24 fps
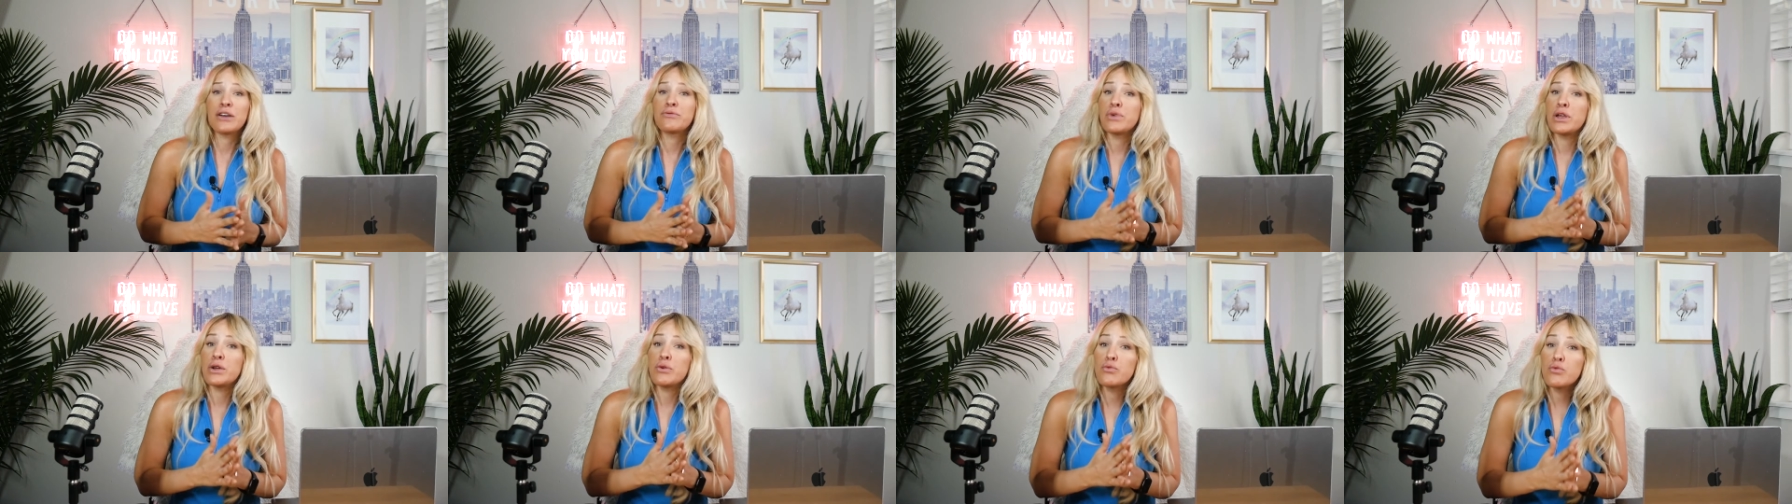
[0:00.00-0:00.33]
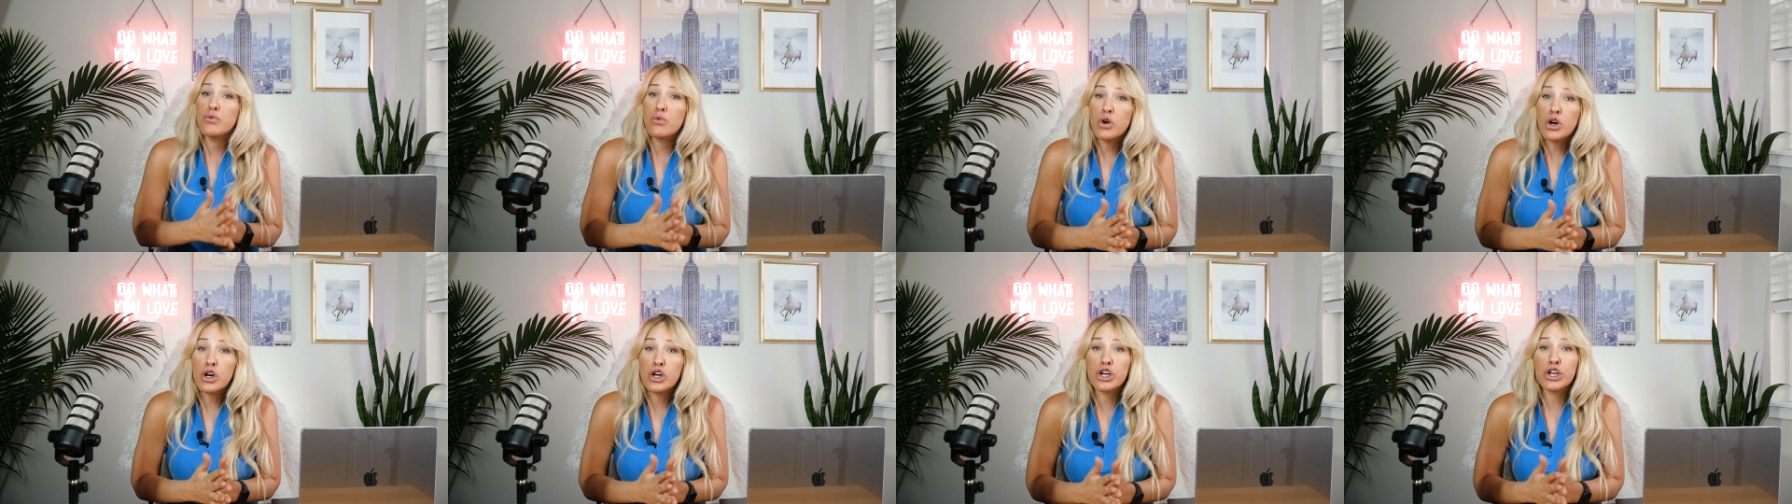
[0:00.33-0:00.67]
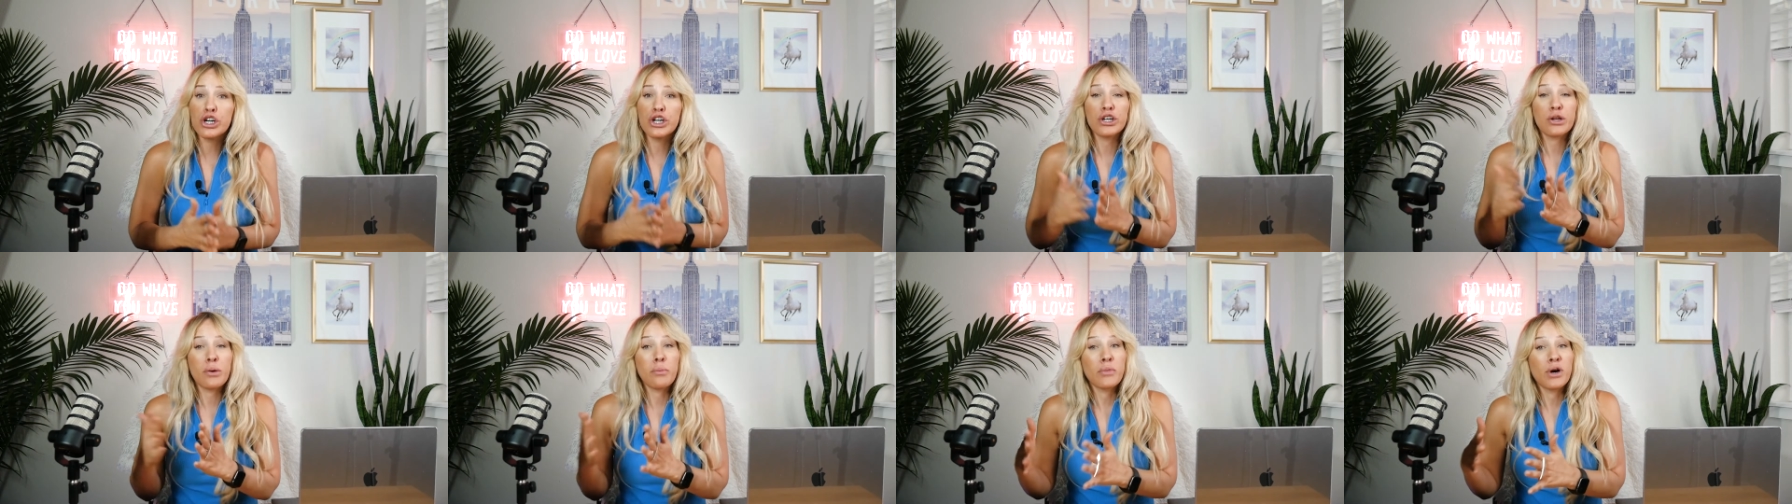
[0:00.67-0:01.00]

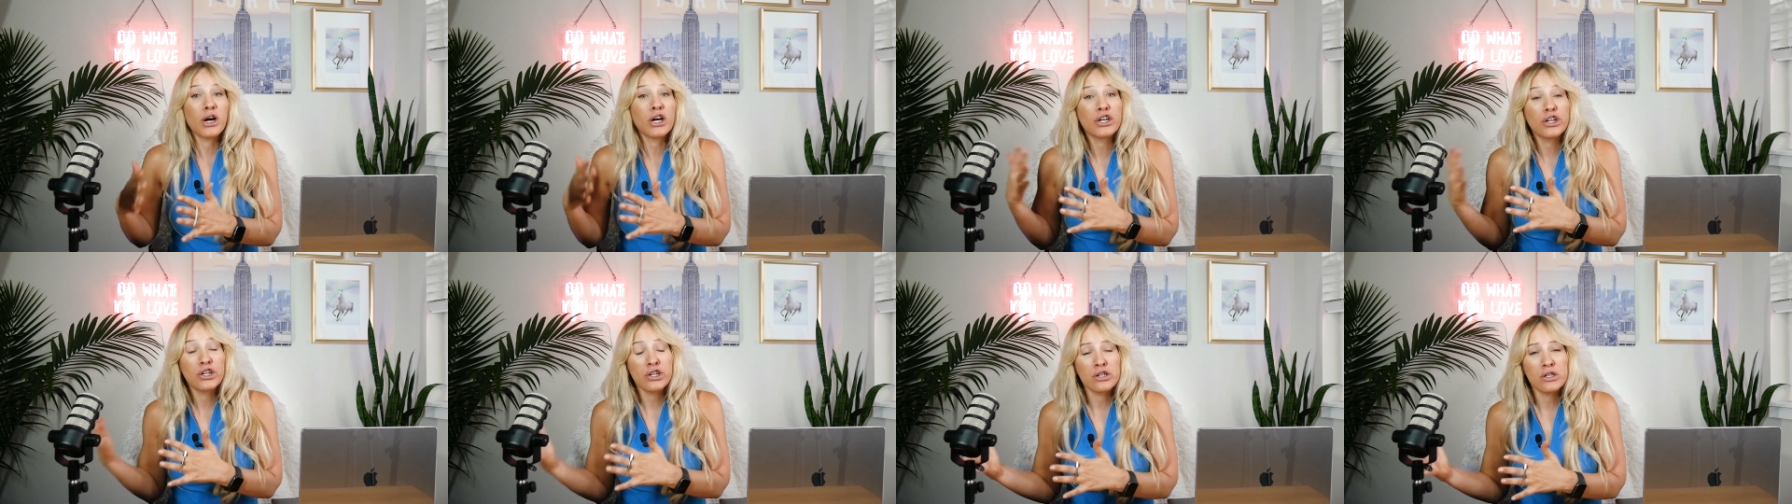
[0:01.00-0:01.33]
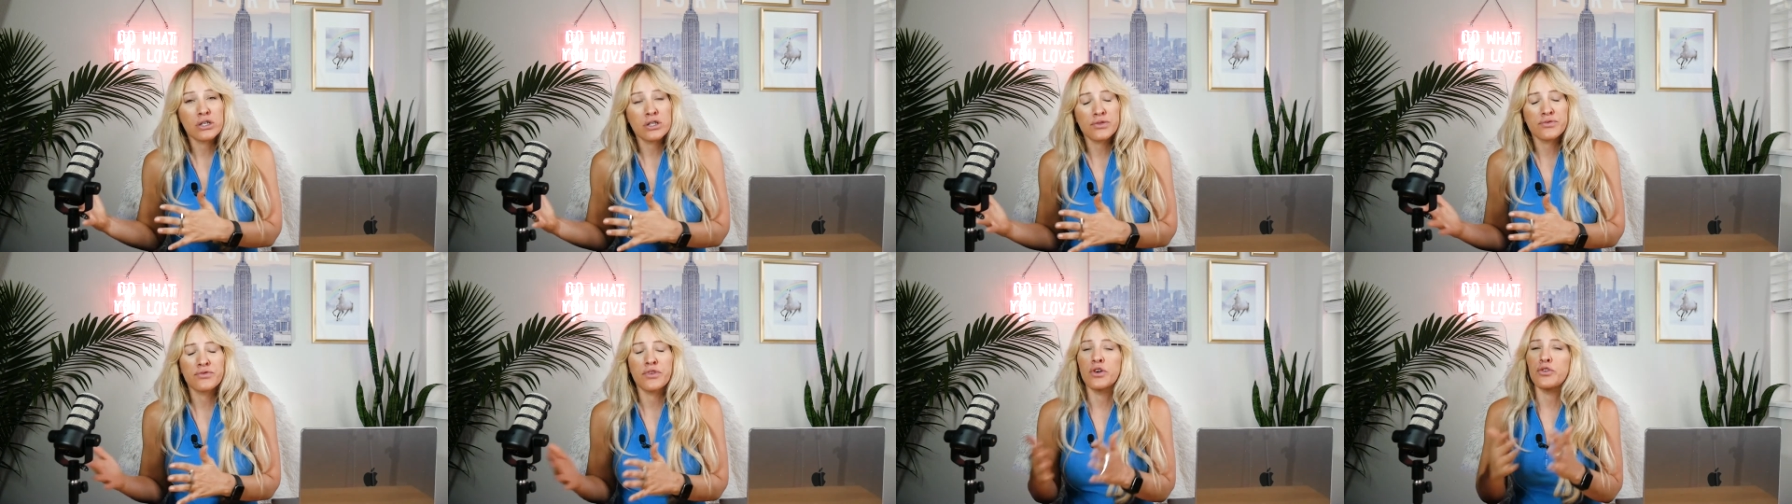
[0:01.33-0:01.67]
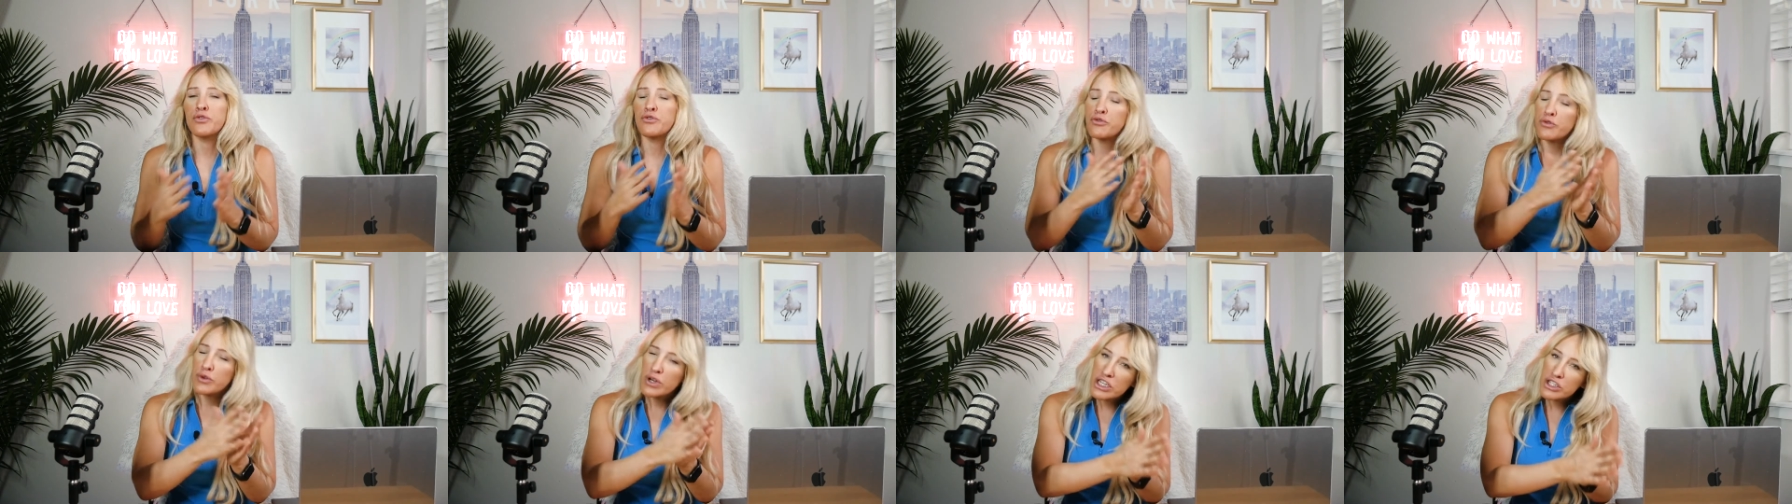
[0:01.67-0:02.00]
reward marketers for
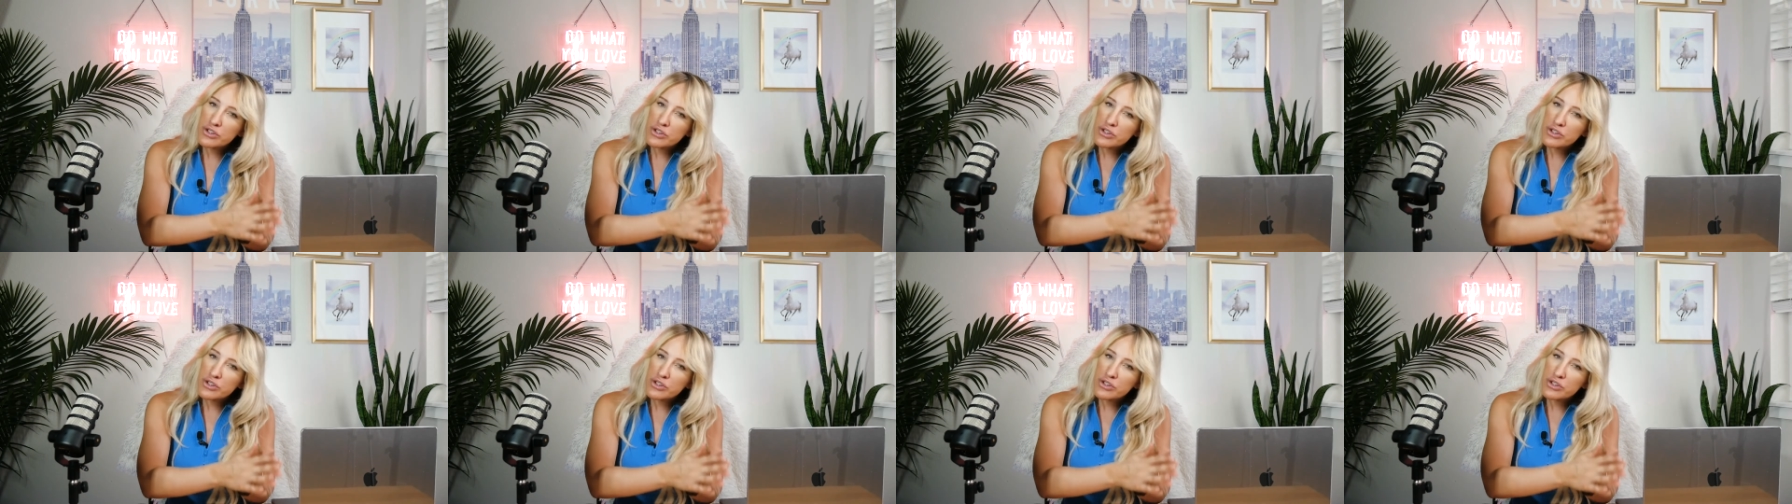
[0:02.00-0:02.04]
free